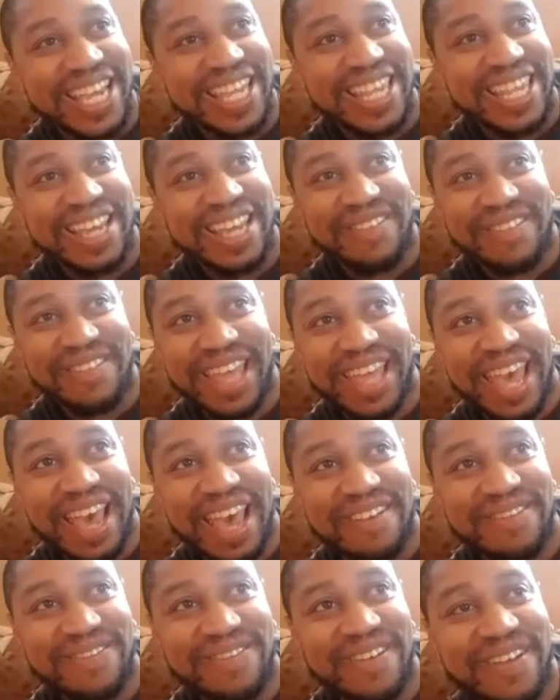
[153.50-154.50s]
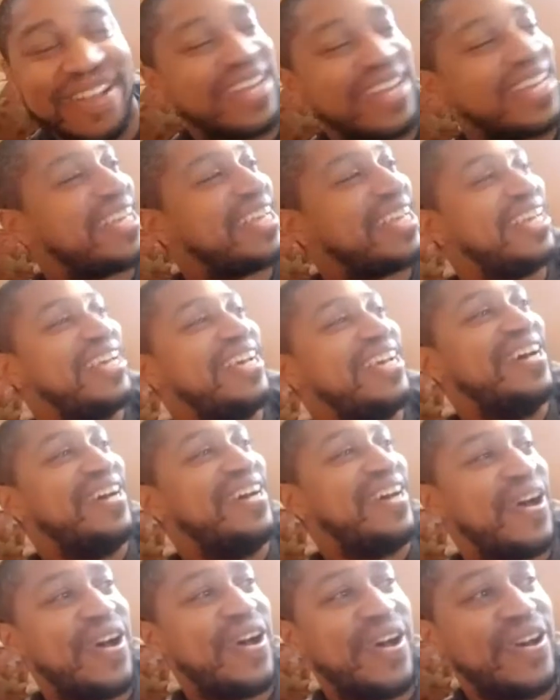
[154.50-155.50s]
then when they have fun,
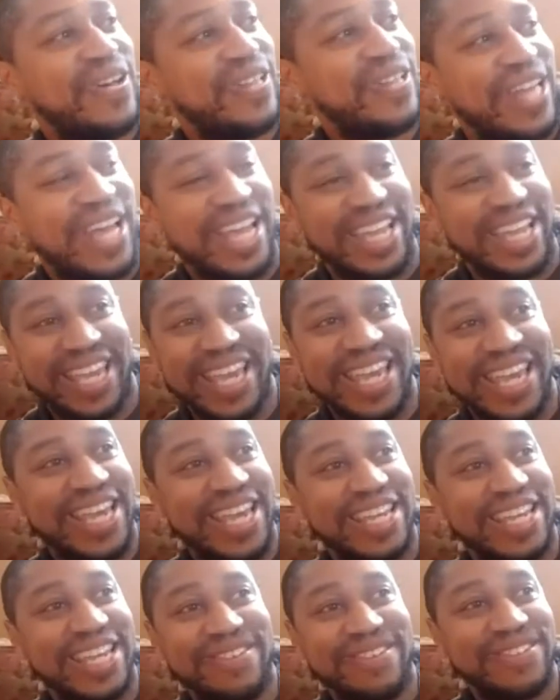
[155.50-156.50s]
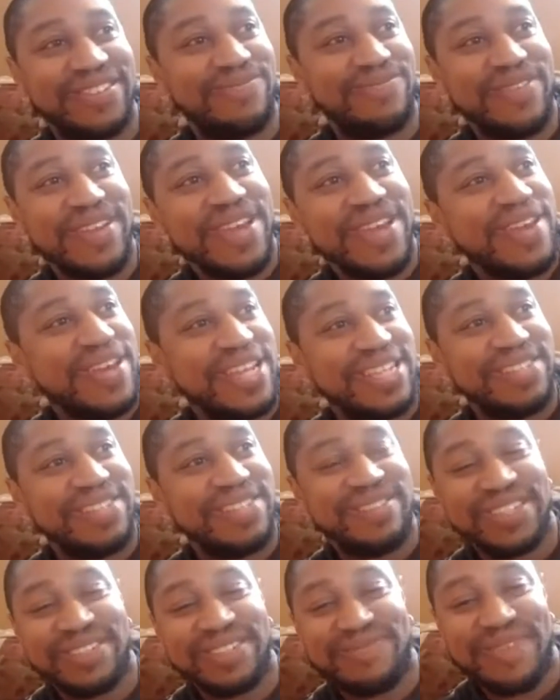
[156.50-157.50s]
oh, like, yeah, he's
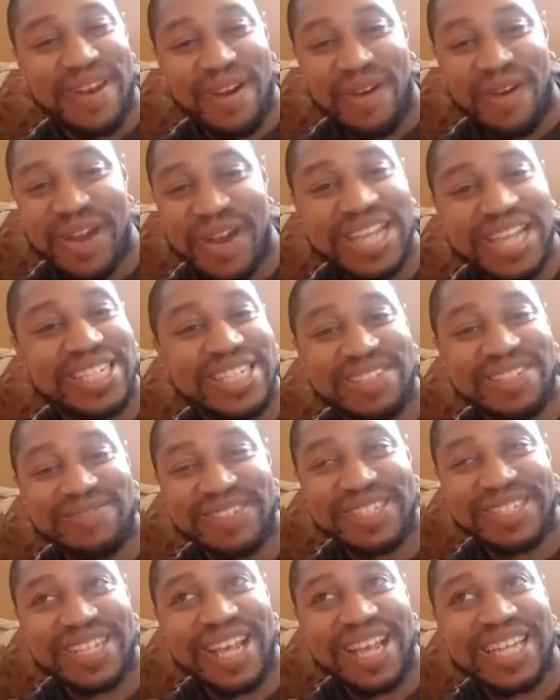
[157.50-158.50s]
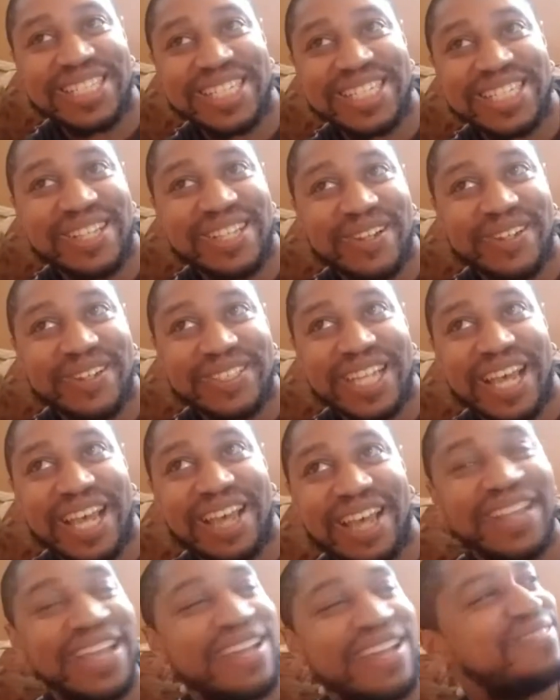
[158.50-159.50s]
just been a racist misogynist the whole
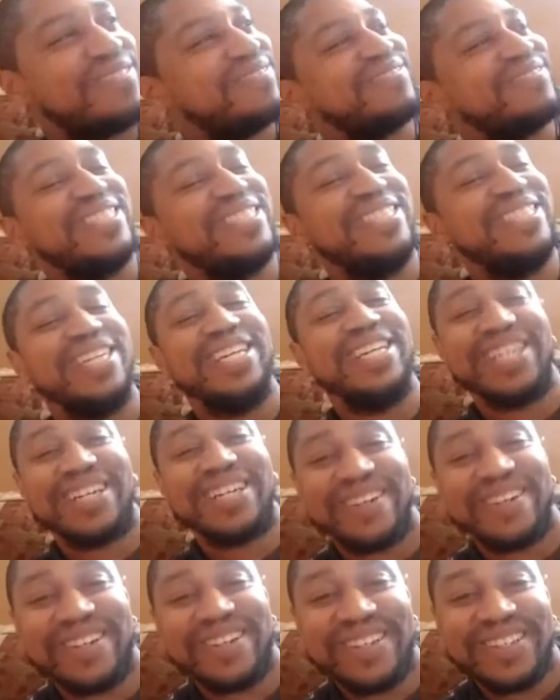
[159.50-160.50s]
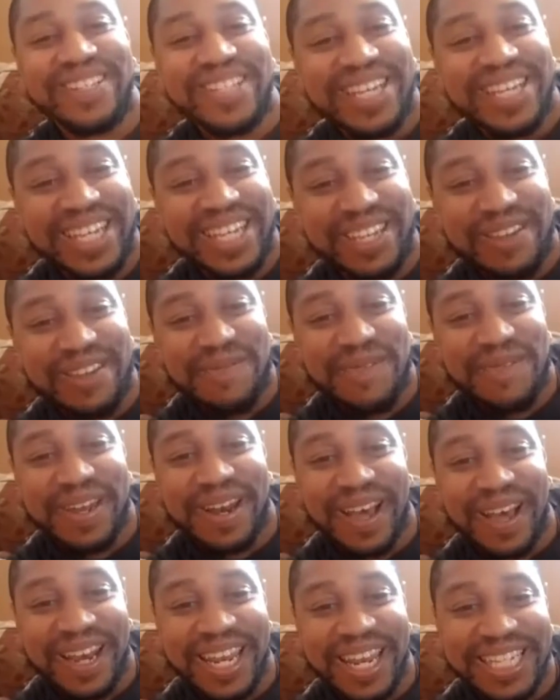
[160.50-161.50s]
time. Like, girl, you've been
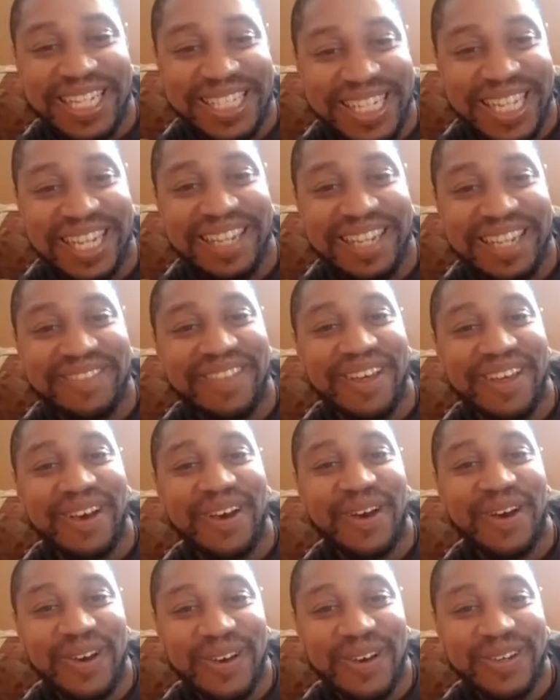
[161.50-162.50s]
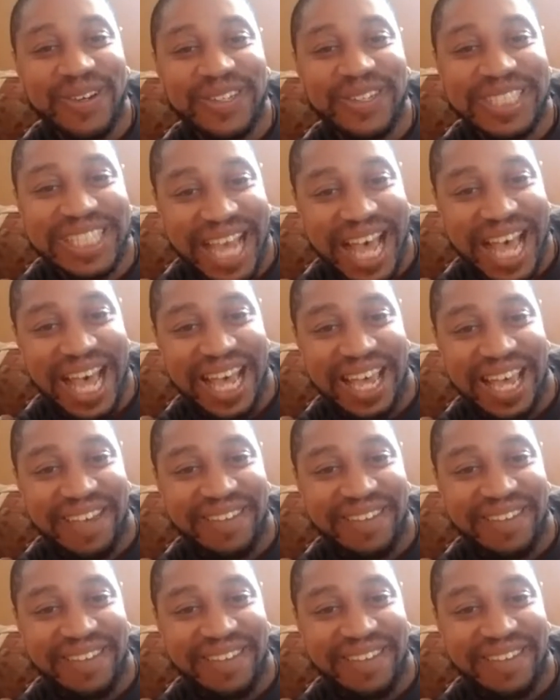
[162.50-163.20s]
on his team the whole time.